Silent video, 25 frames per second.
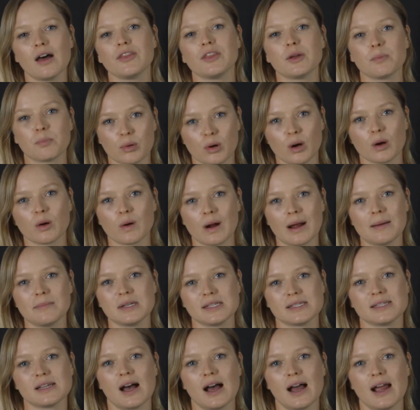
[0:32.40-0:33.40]
the program
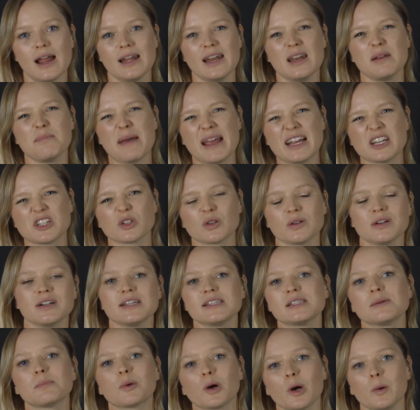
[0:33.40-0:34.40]
design and make sure it
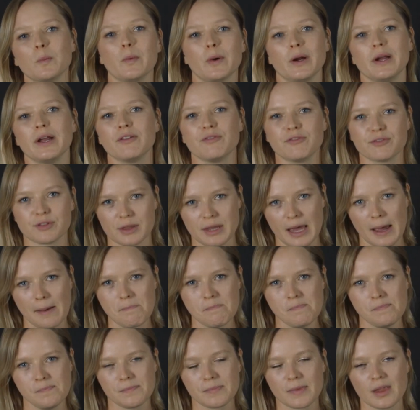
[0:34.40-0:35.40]
is appropriate for
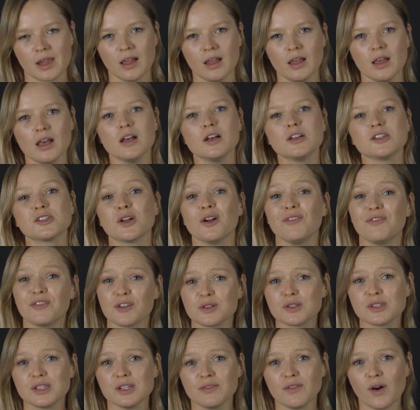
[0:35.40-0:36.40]
them. So
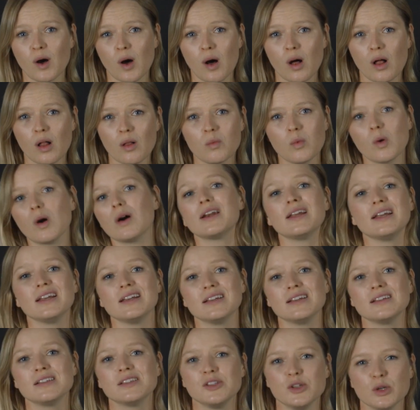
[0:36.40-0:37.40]
first of all, what
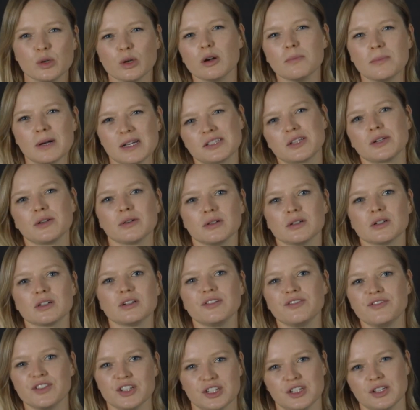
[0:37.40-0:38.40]
is neuromuscular
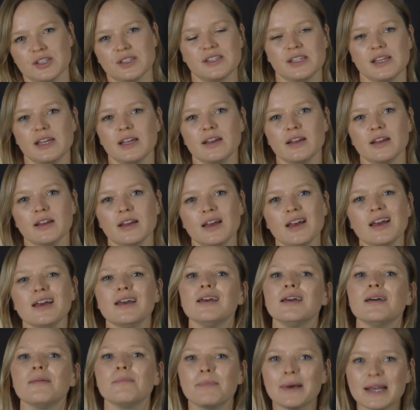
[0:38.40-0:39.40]
efficiency?
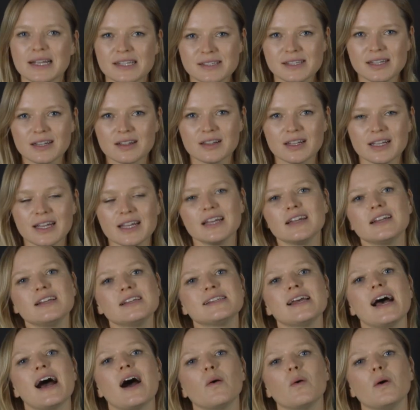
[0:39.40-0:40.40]
Basically, it is
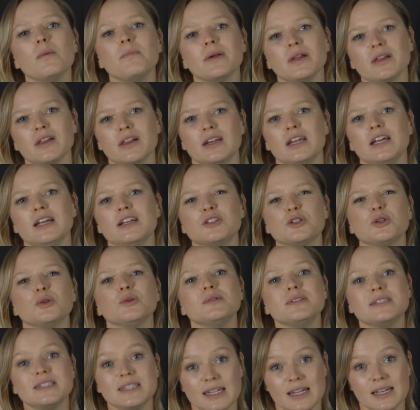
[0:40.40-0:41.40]
our ability to
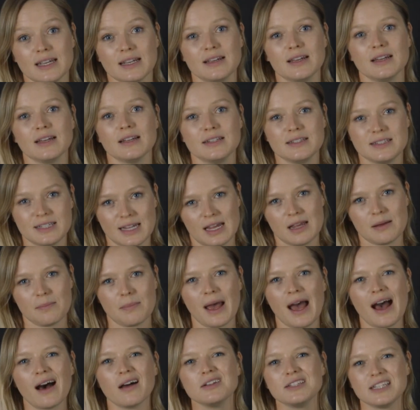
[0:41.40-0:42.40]
dig deep.
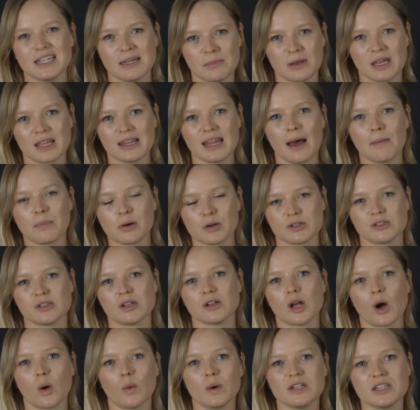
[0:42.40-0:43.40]
How deep can that person
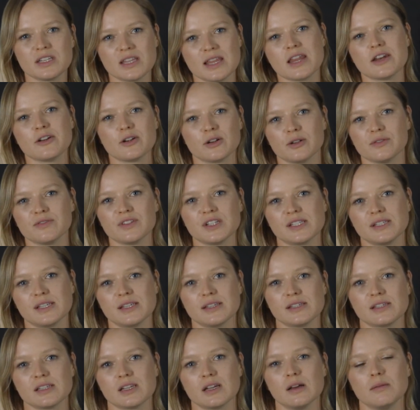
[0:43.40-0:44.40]
go into the nervous
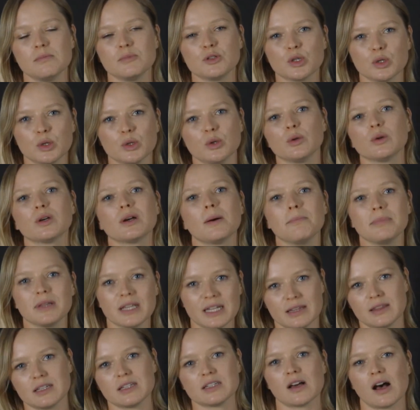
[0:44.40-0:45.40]
system to
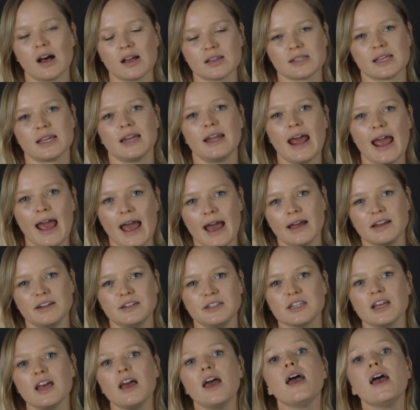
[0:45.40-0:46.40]
complete the task at
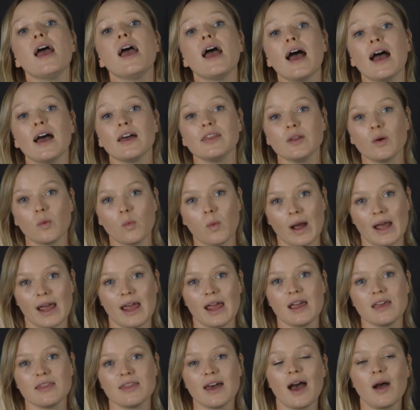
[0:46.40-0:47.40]
hand? And the
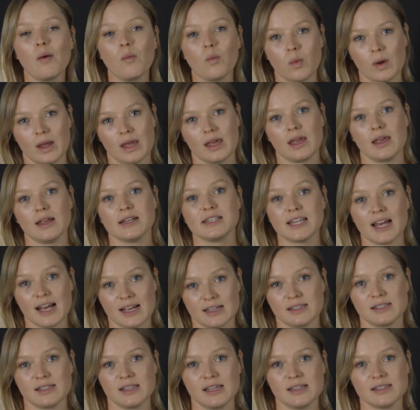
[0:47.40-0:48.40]
way that we
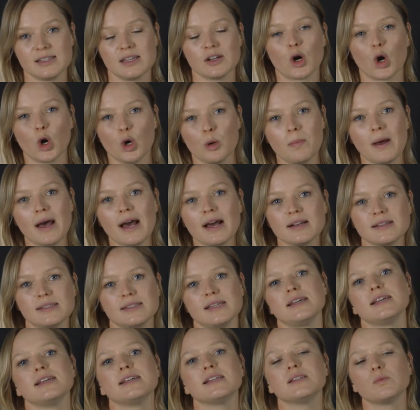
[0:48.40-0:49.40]
test this at OPEX
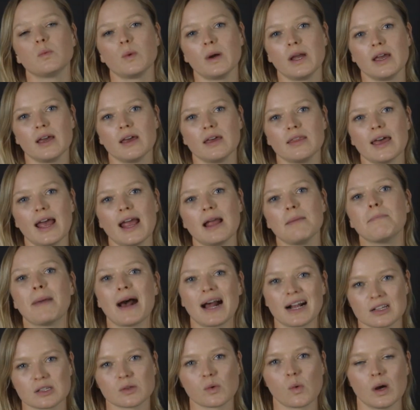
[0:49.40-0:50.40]
is with a
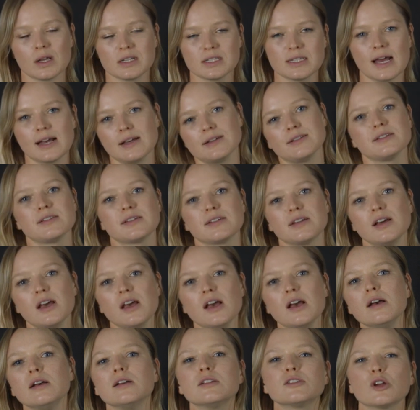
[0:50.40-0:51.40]
back squat test.
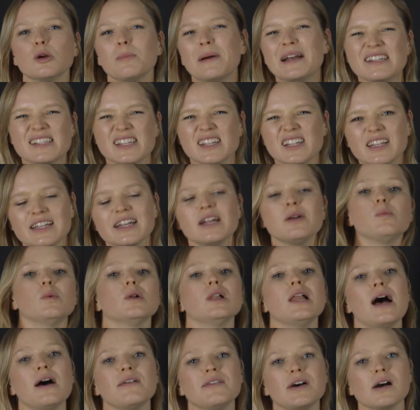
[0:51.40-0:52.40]
So basically, we'll
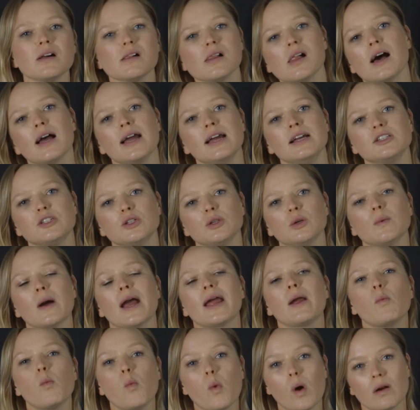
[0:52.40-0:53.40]
have our client do
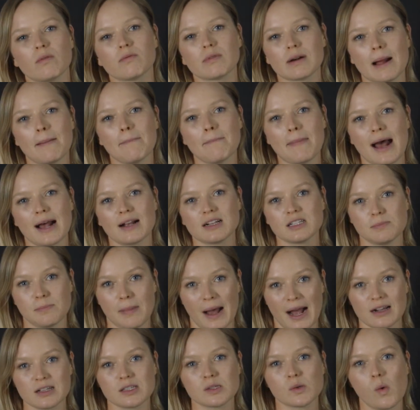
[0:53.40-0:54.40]
a one rep max
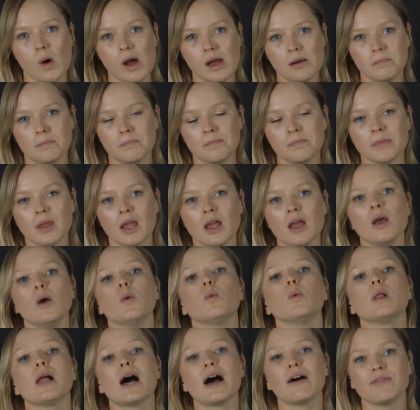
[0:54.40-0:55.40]
back squat.
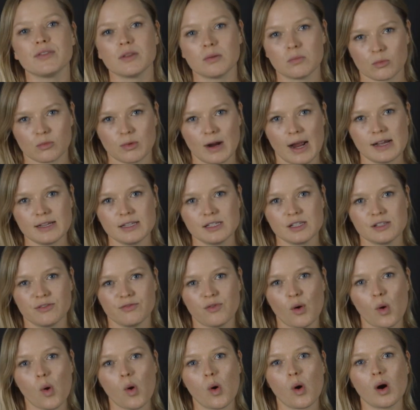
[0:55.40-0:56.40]
We'll have them rest
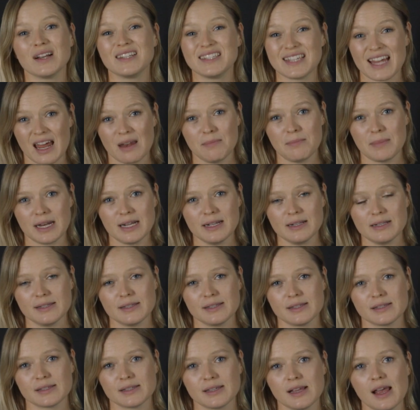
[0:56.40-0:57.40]
for 10
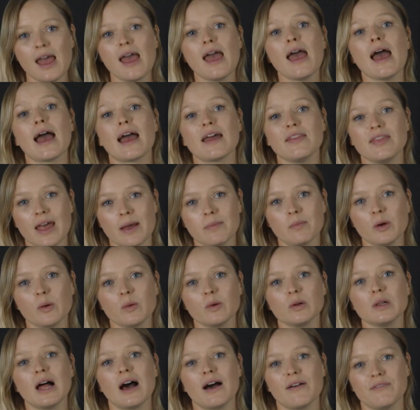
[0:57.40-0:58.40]
minutes, and then we
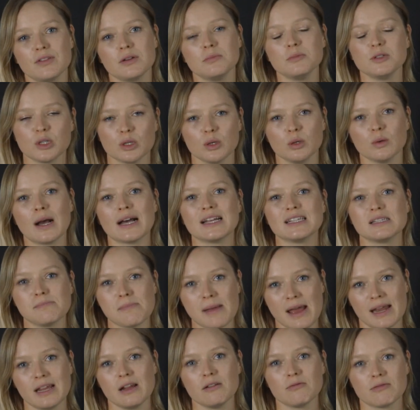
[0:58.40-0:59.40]
will have them do as
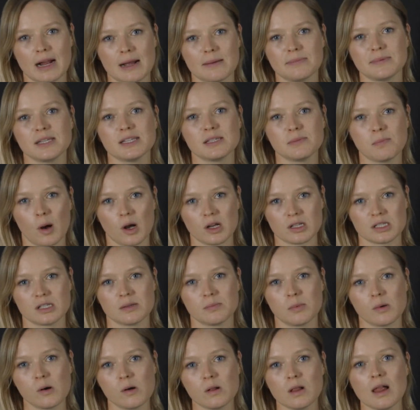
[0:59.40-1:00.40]
many reps as
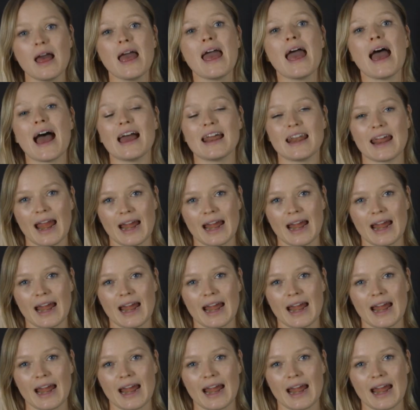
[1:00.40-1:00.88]
possible at